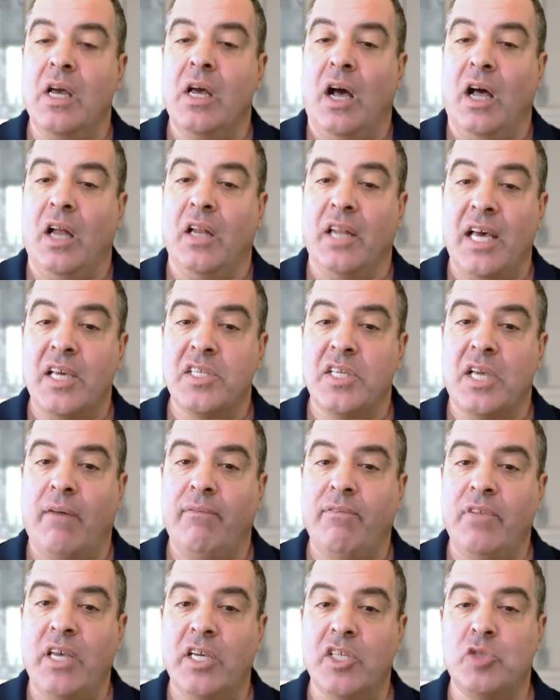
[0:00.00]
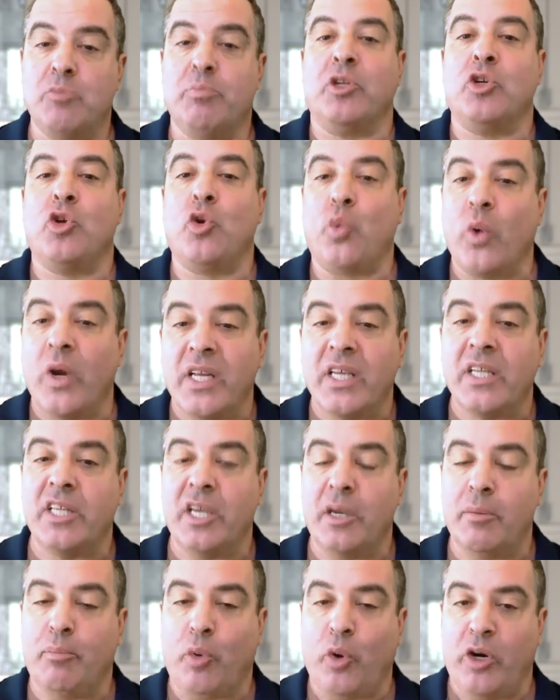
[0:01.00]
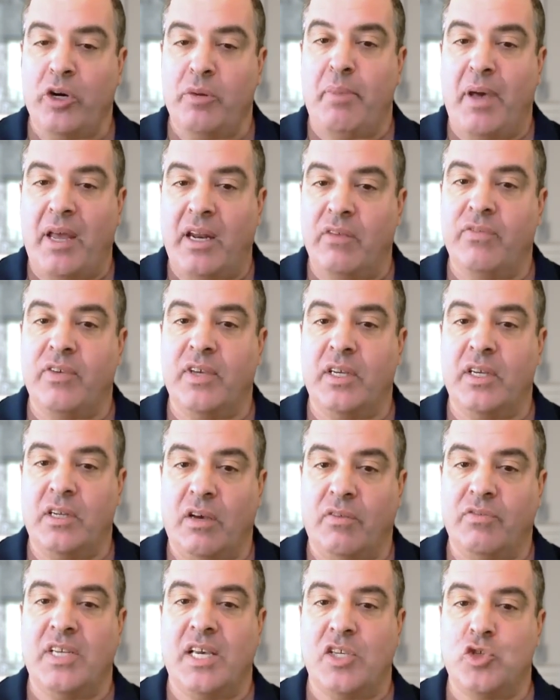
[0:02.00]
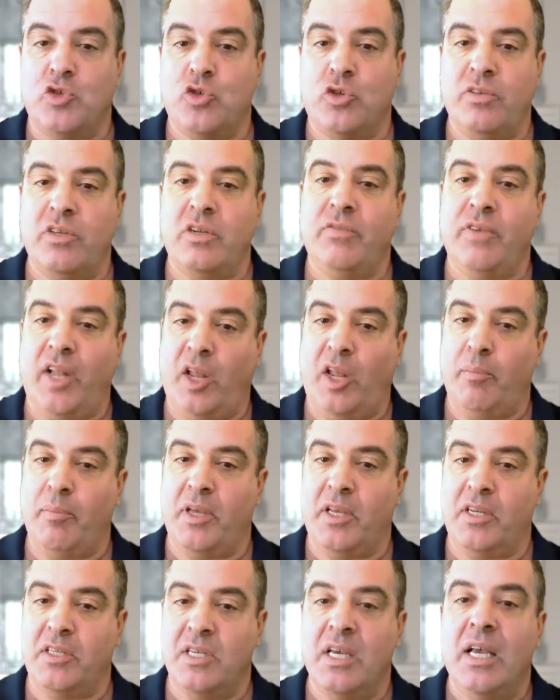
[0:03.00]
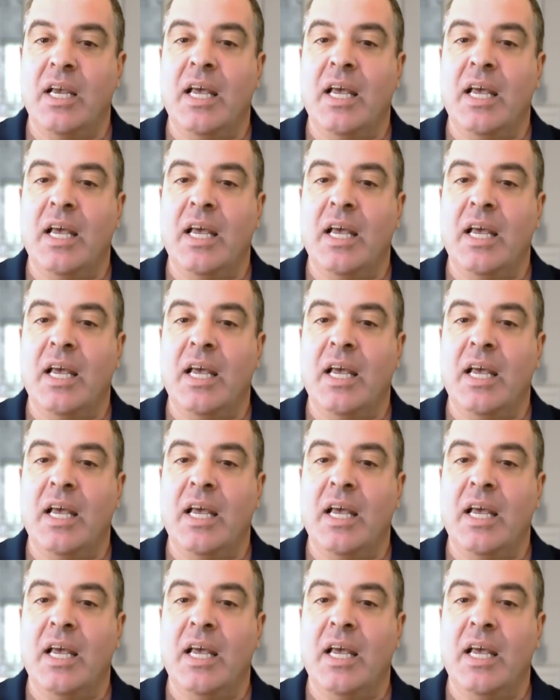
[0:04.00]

a less obvious but critically important benefit of test-driven development